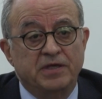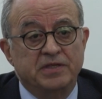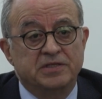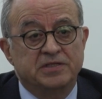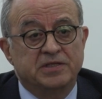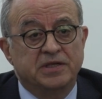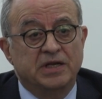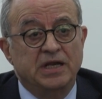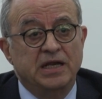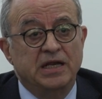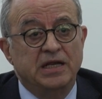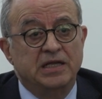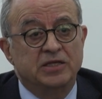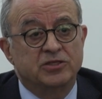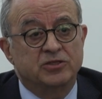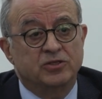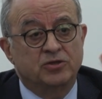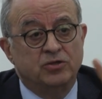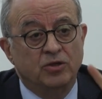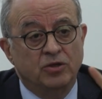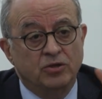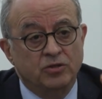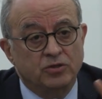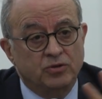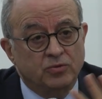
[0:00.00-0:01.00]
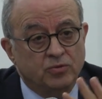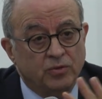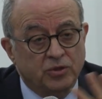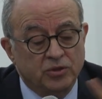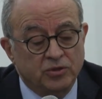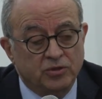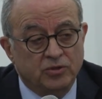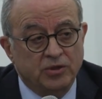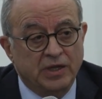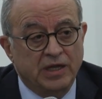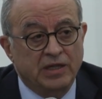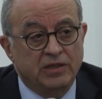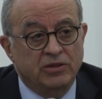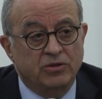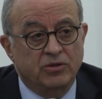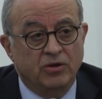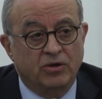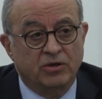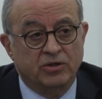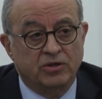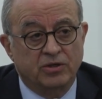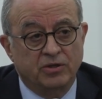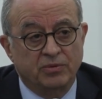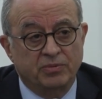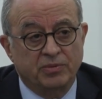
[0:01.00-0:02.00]
the Israelis don't want to end the
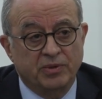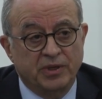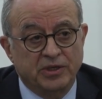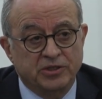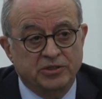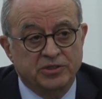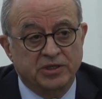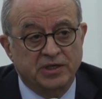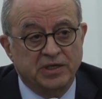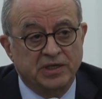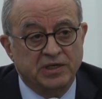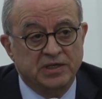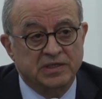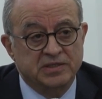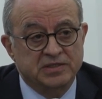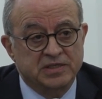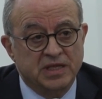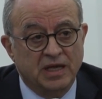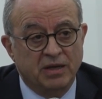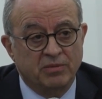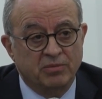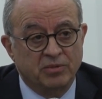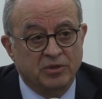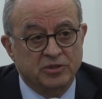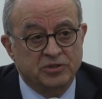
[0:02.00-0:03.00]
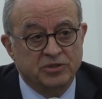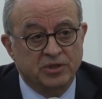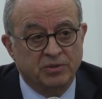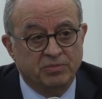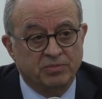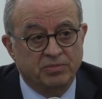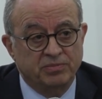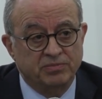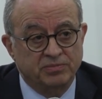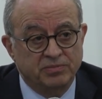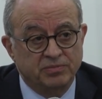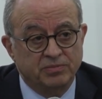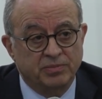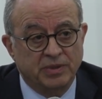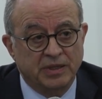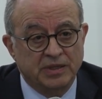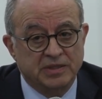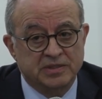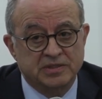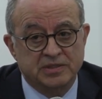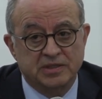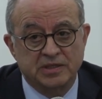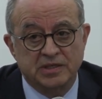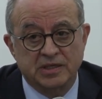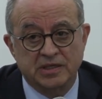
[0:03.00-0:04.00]
occupation and establish a
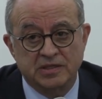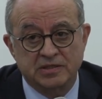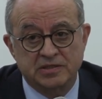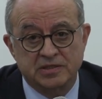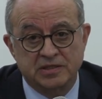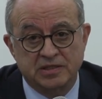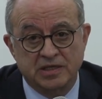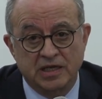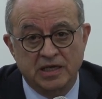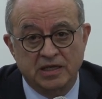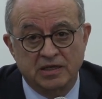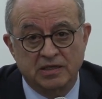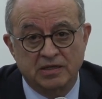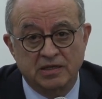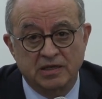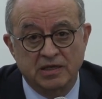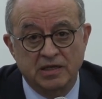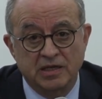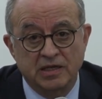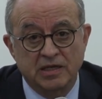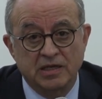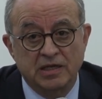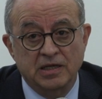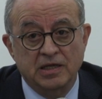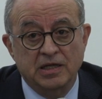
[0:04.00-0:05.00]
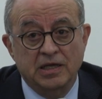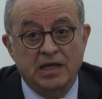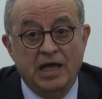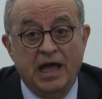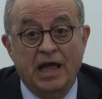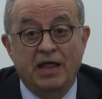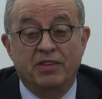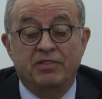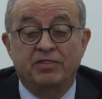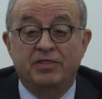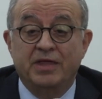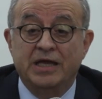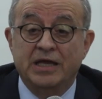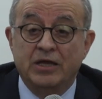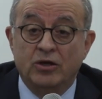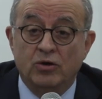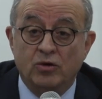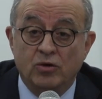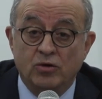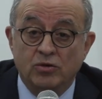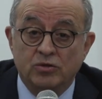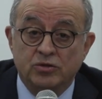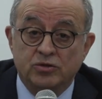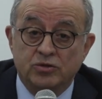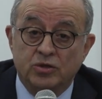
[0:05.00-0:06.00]
Palestinian state, and they
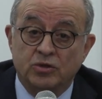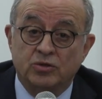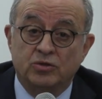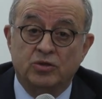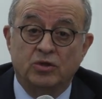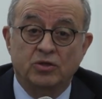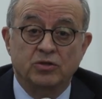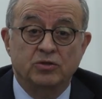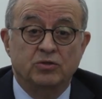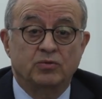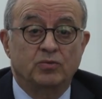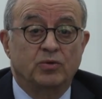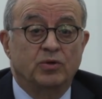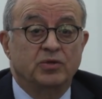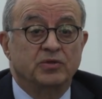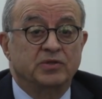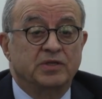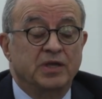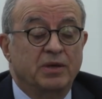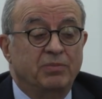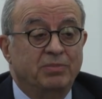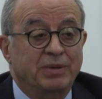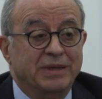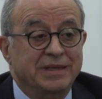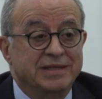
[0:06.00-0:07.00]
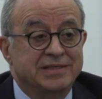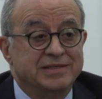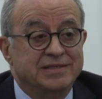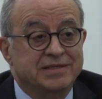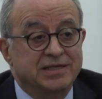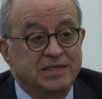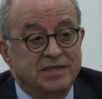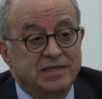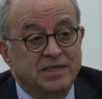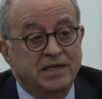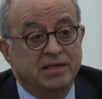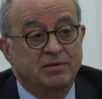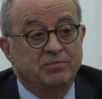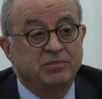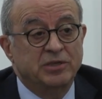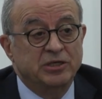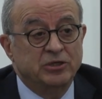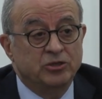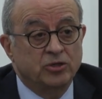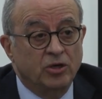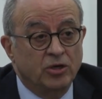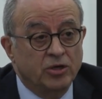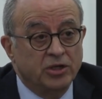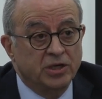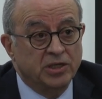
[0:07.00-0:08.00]
also don't want a Palestinian
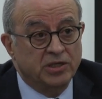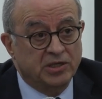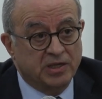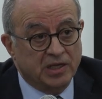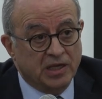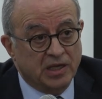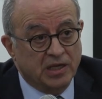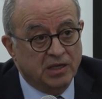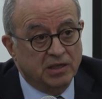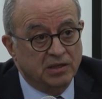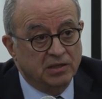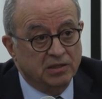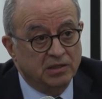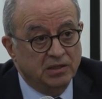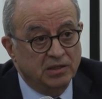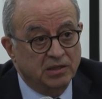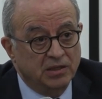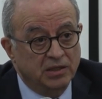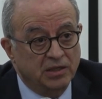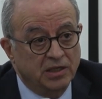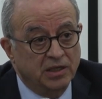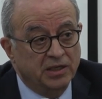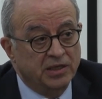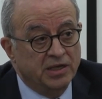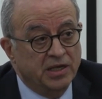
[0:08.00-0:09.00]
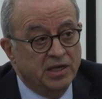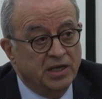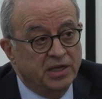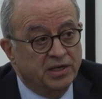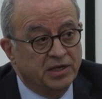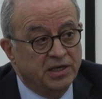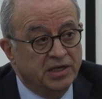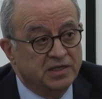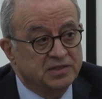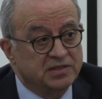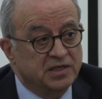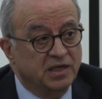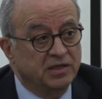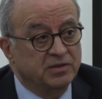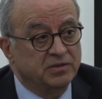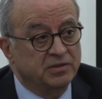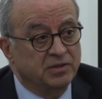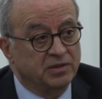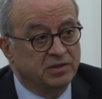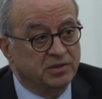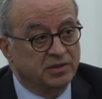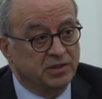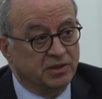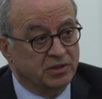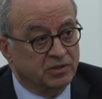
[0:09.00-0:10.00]
majority in areas
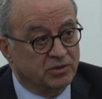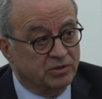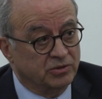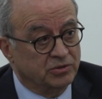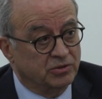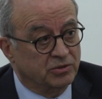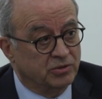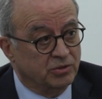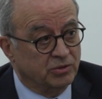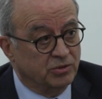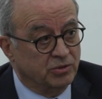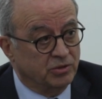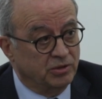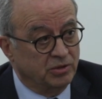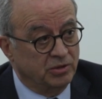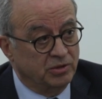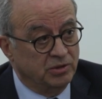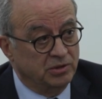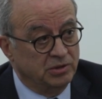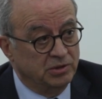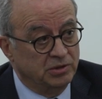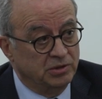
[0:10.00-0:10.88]
under their control,